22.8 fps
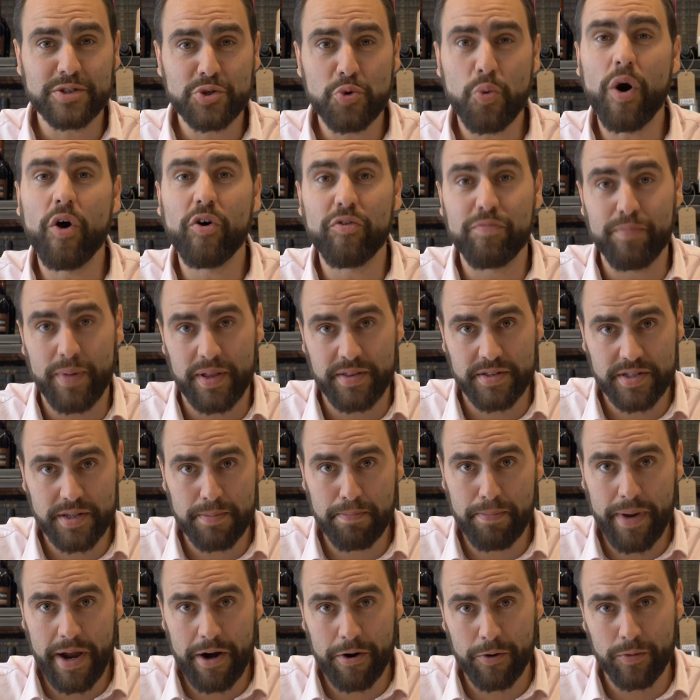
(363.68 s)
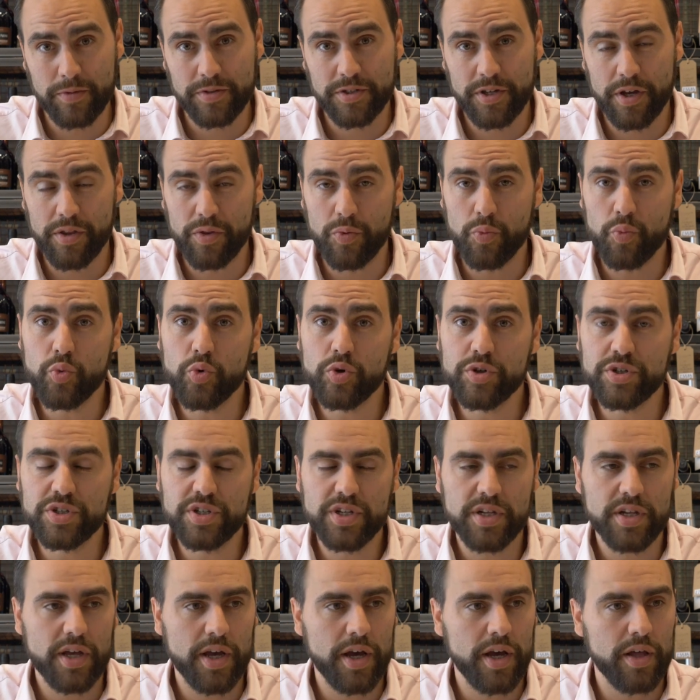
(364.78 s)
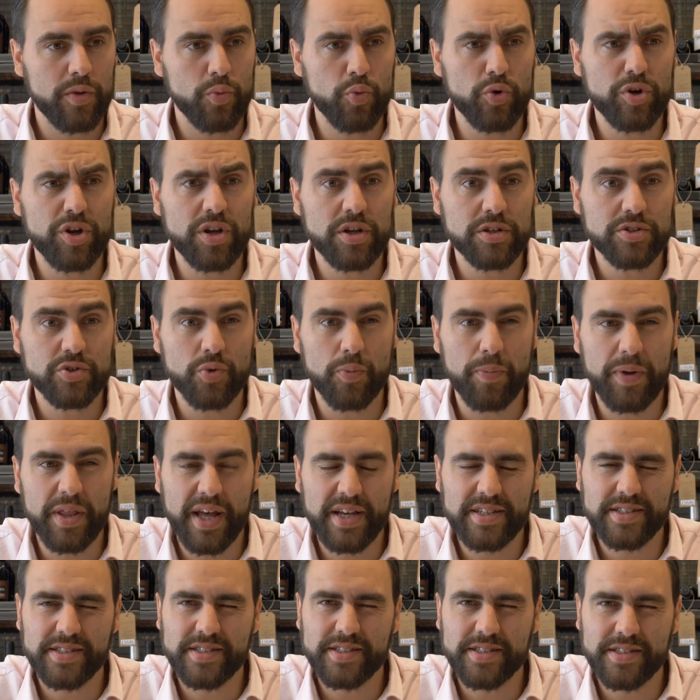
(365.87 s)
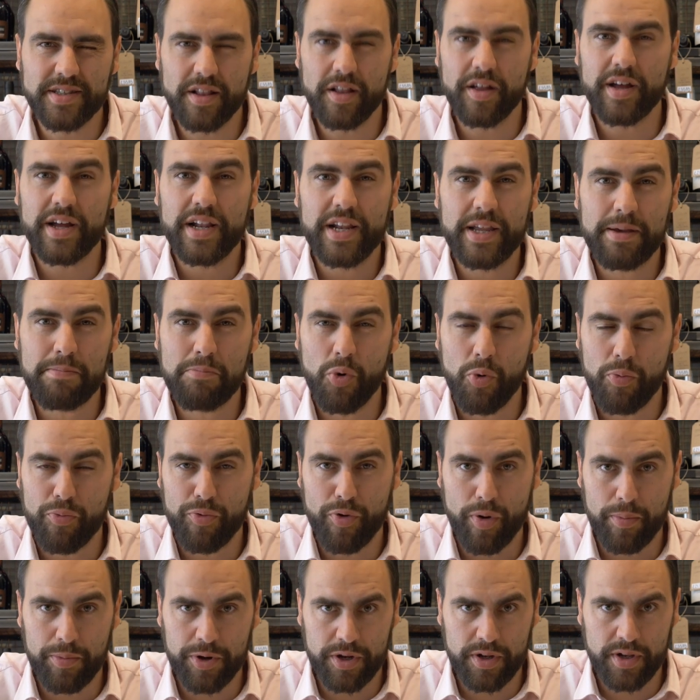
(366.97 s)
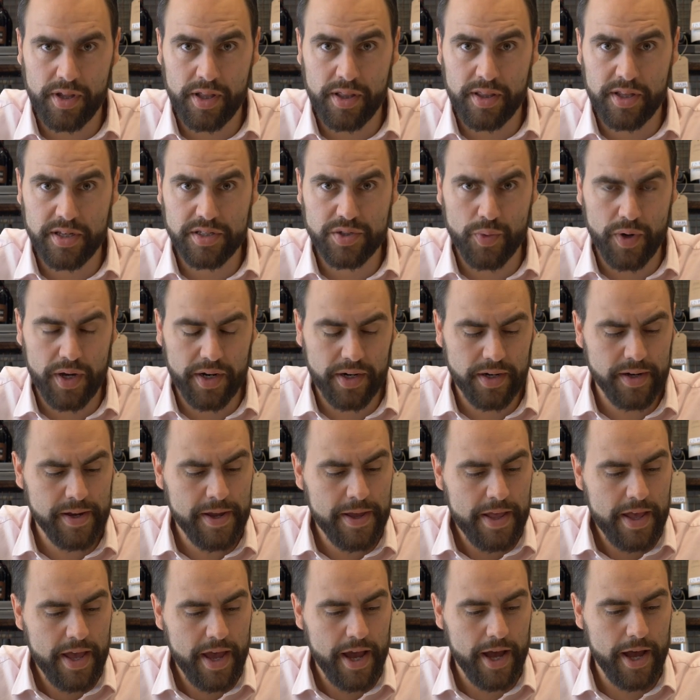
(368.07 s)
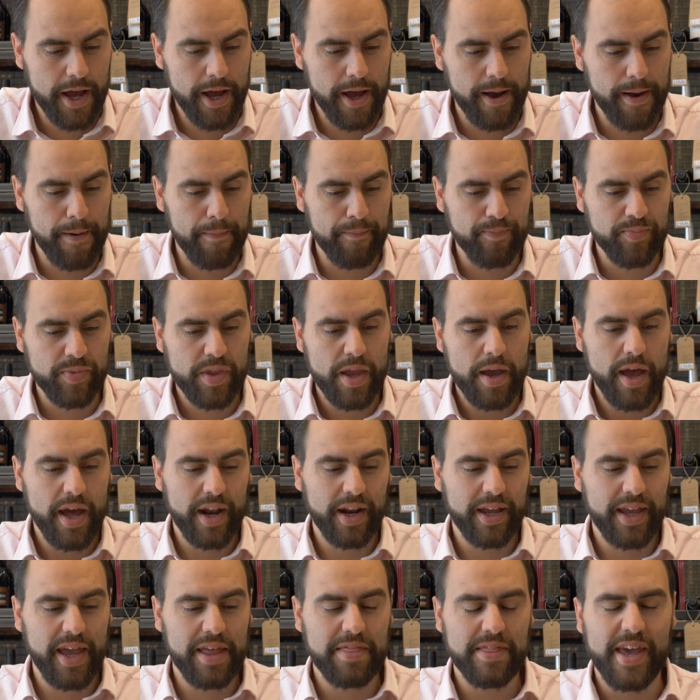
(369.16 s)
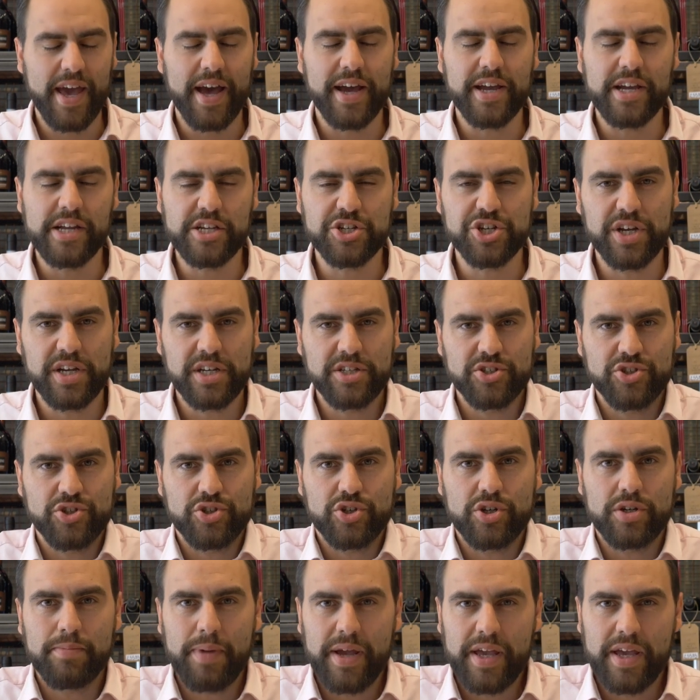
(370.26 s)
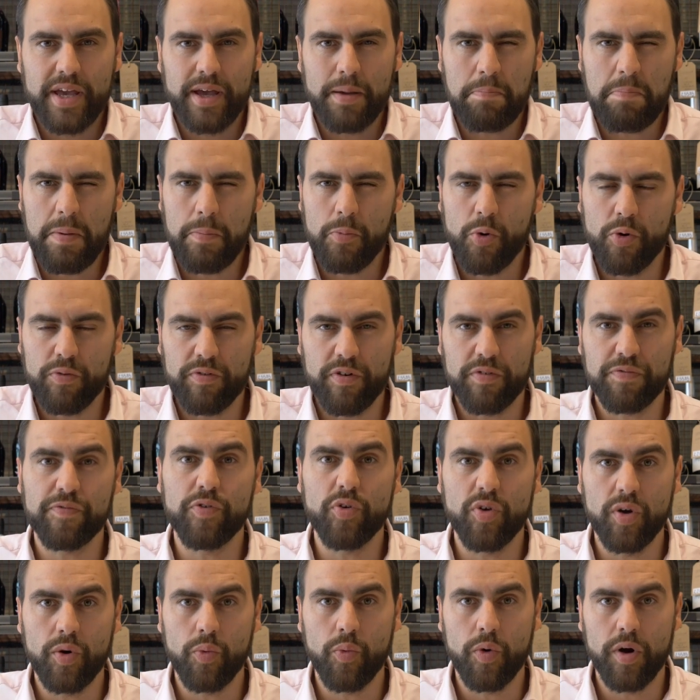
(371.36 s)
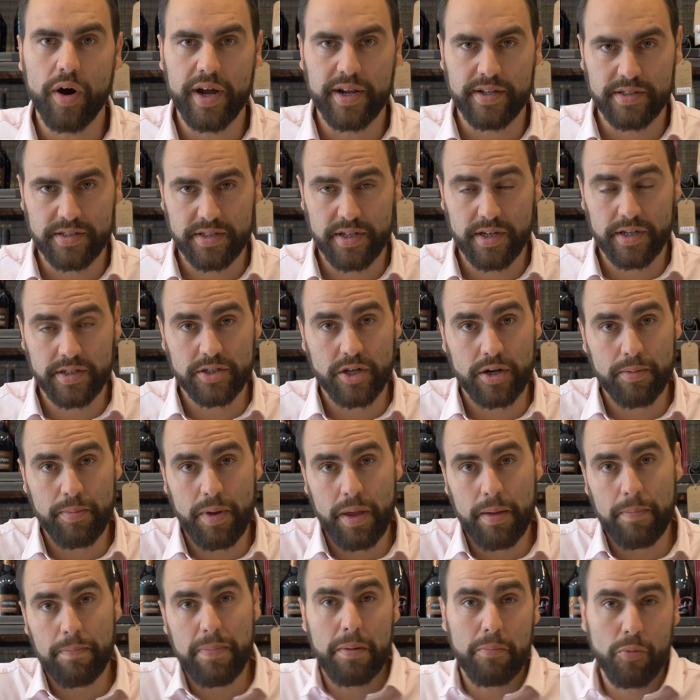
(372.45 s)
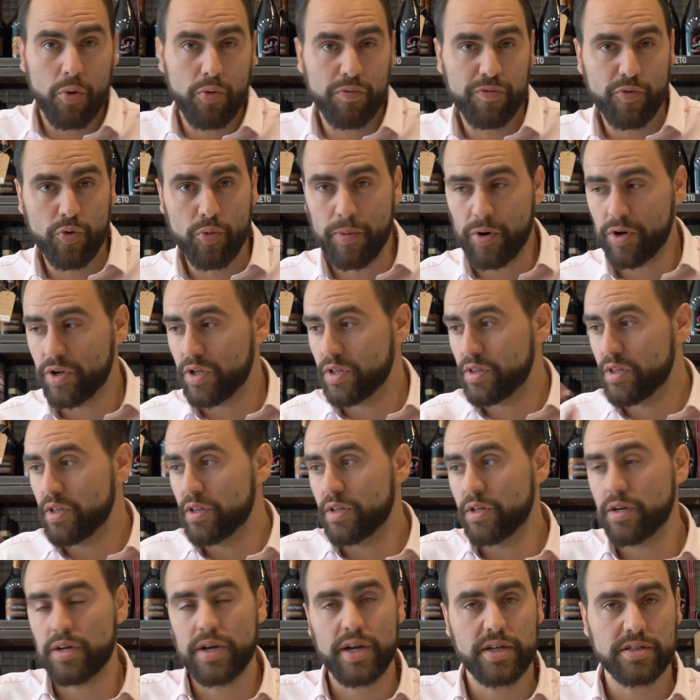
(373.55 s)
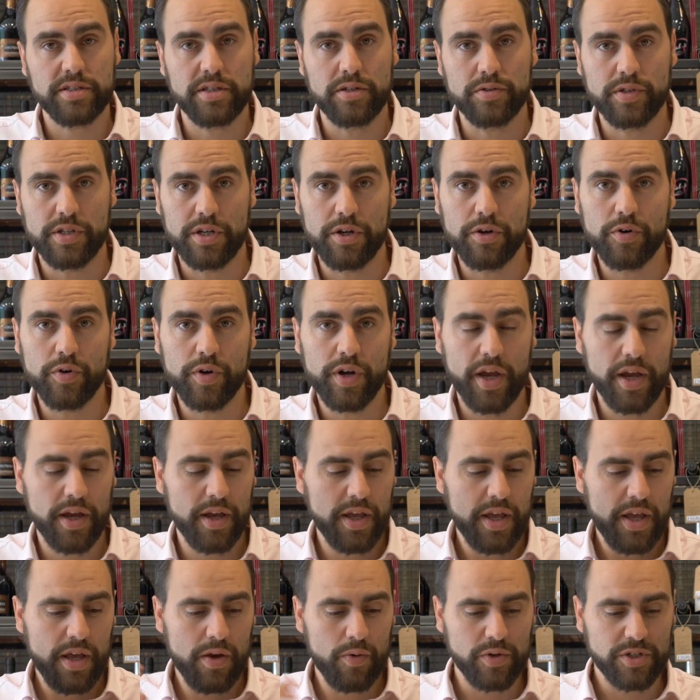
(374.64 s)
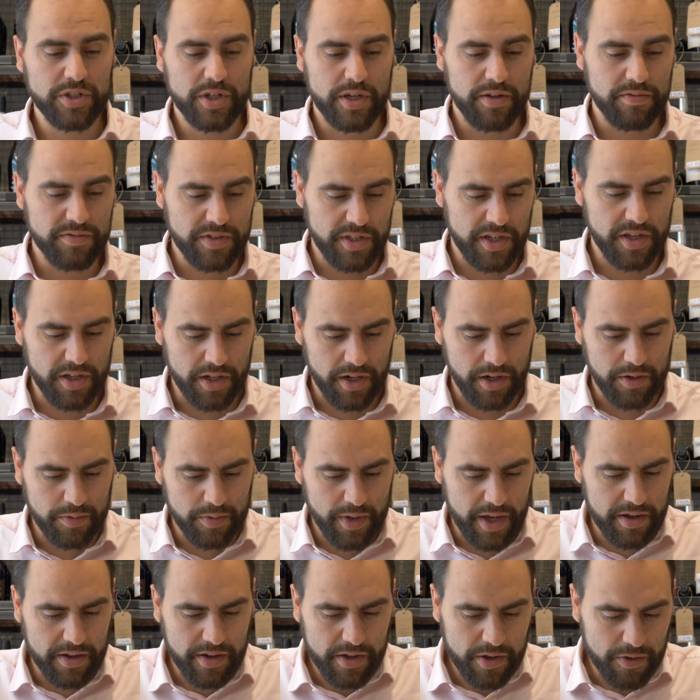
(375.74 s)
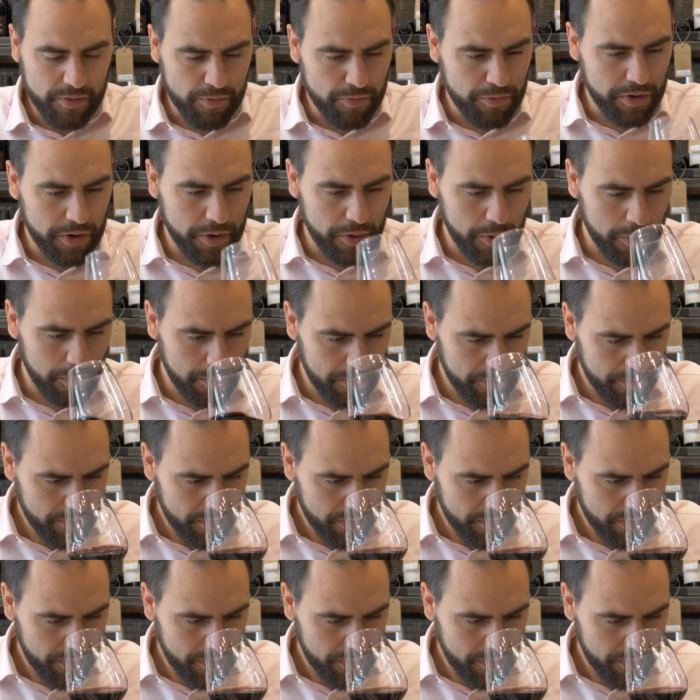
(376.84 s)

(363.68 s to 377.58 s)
12 months in barrel, so the woodiness will be that slightly more prominent in this one, and again the aging is just going to make it a bit more of a fuller wine, so it's going to be a bit more full-bodied than the Casteldrione, which gives it, you know, that real